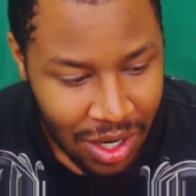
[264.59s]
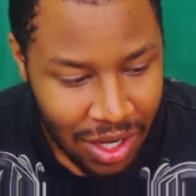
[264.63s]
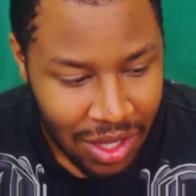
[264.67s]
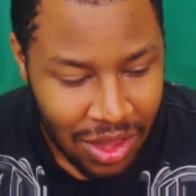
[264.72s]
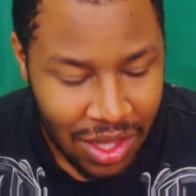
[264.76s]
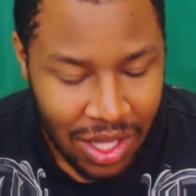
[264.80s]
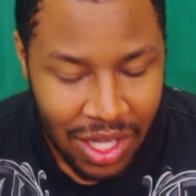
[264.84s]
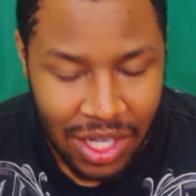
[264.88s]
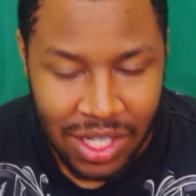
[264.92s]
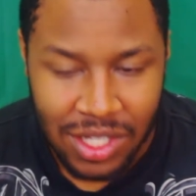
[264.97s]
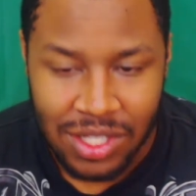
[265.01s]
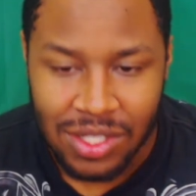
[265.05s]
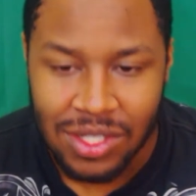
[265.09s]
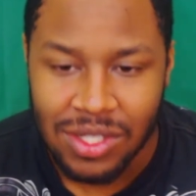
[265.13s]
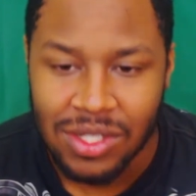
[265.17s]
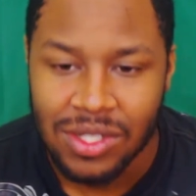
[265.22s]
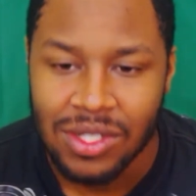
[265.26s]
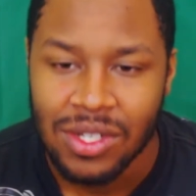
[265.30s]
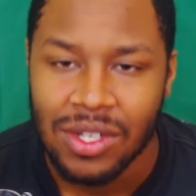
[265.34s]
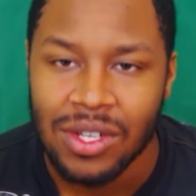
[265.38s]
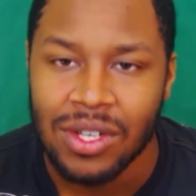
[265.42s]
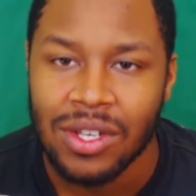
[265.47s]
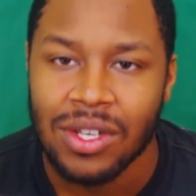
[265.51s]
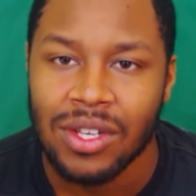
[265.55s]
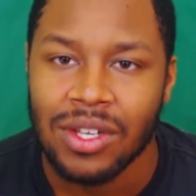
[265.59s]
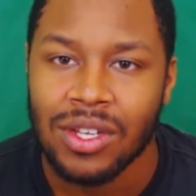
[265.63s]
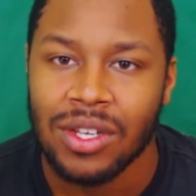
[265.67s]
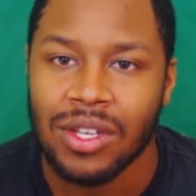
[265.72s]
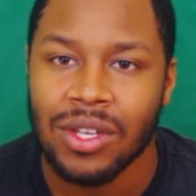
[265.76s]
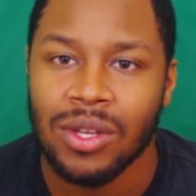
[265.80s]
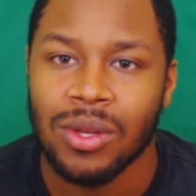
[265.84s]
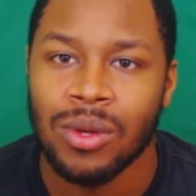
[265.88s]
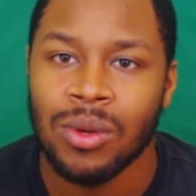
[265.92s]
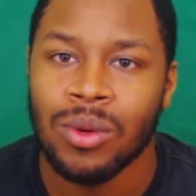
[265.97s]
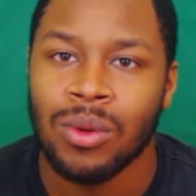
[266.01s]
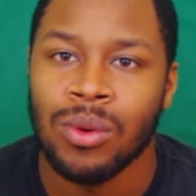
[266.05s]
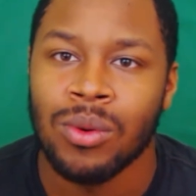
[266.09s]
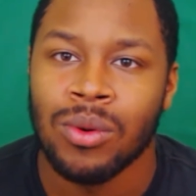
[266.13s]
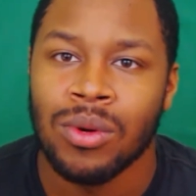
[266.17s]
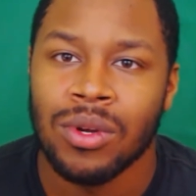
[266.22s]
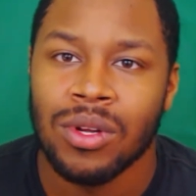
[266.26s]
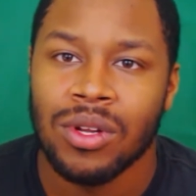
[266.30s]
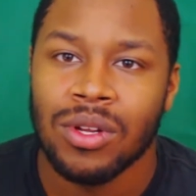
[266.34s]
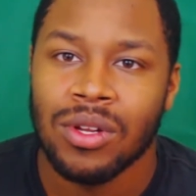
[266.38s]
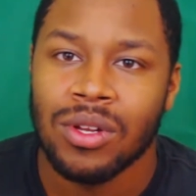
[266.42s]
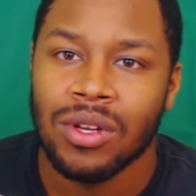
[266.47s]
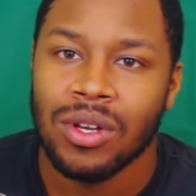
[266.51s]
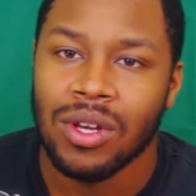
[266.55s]
unless you
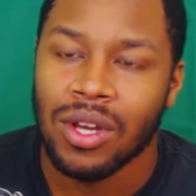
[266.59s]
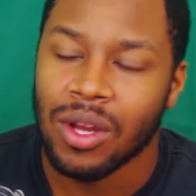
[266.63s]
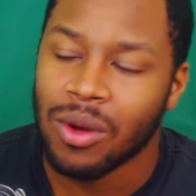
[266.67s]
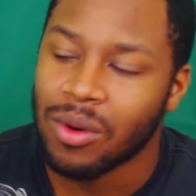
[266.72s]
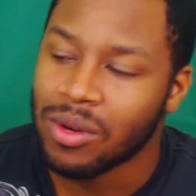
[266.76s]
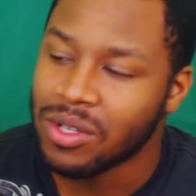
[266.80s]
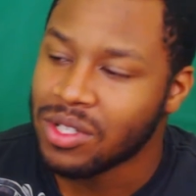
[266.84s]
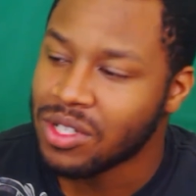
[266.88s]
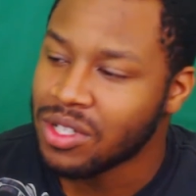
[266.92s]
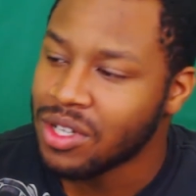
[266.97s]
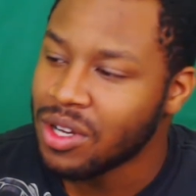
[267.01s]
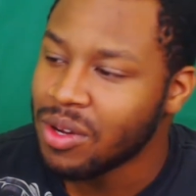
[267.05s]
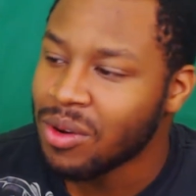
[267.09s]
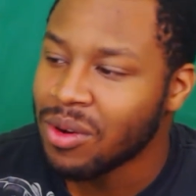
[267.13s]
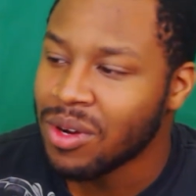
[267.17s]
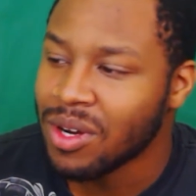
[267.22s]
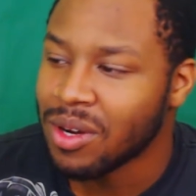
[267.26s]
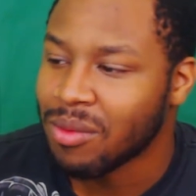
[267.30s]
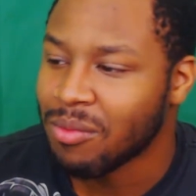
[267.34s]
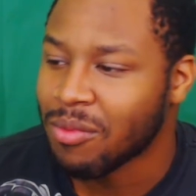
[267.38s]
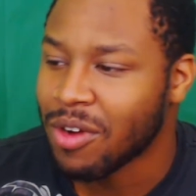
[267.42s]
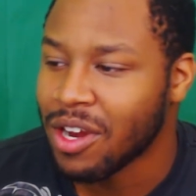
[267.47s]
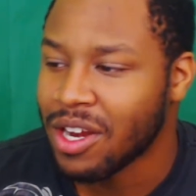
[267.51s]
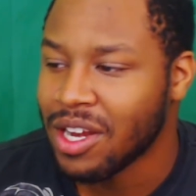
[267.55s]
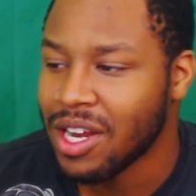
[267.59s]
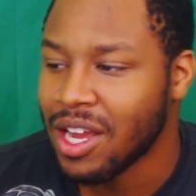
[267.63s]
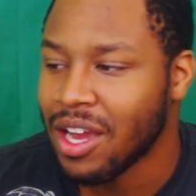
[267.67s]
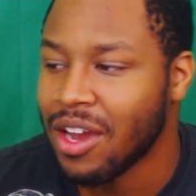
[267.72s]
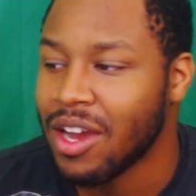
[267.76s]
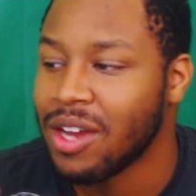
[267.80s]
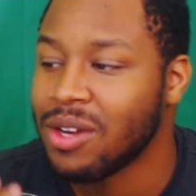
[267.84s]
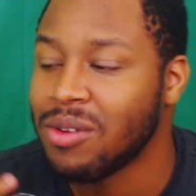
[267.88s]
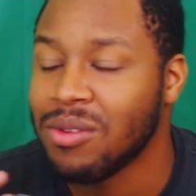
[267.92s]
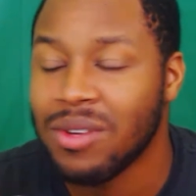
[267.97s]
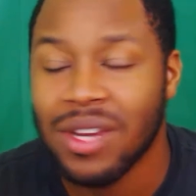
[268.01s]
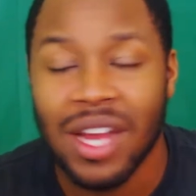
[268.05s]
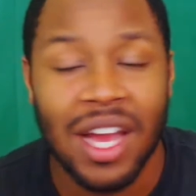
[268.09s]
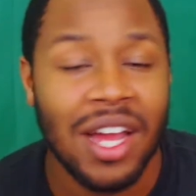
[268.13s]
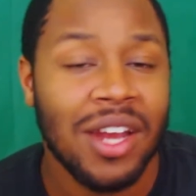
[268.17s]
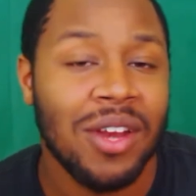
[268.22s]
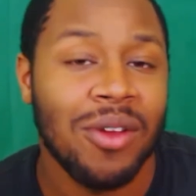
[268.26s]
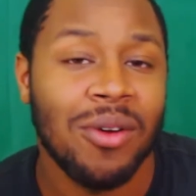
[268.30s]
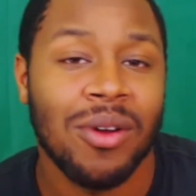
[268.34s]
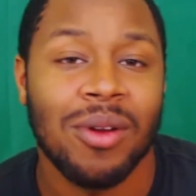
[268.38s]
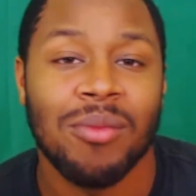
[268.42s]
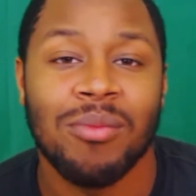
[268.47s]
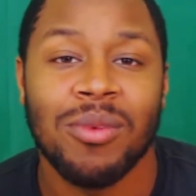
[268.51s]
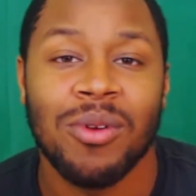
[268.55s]
know what you're doing, and right now I do
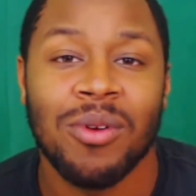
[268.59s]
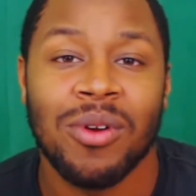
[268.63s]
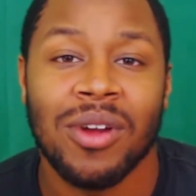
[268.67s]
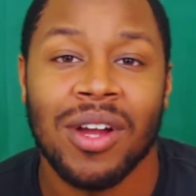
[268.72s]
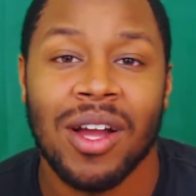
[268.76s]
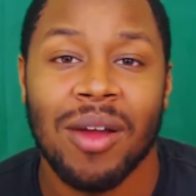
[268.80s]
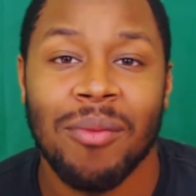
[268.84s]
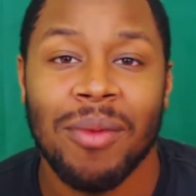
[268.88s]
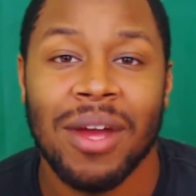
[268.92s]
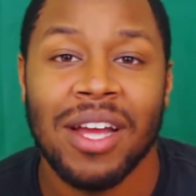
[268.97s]
not know what I'm doing.